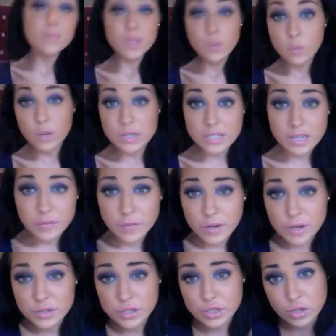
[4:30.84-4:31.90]
One day I'll
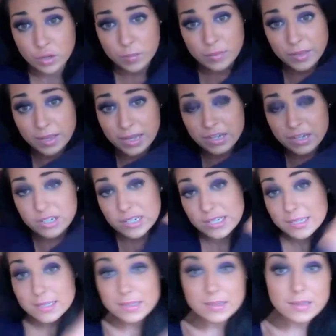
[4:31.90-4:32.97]
find a top that actually
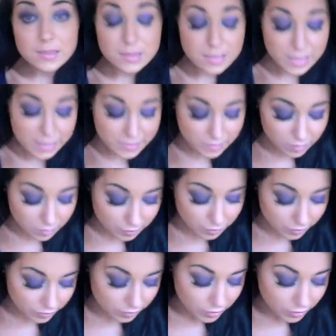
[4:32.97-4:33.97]
stays up.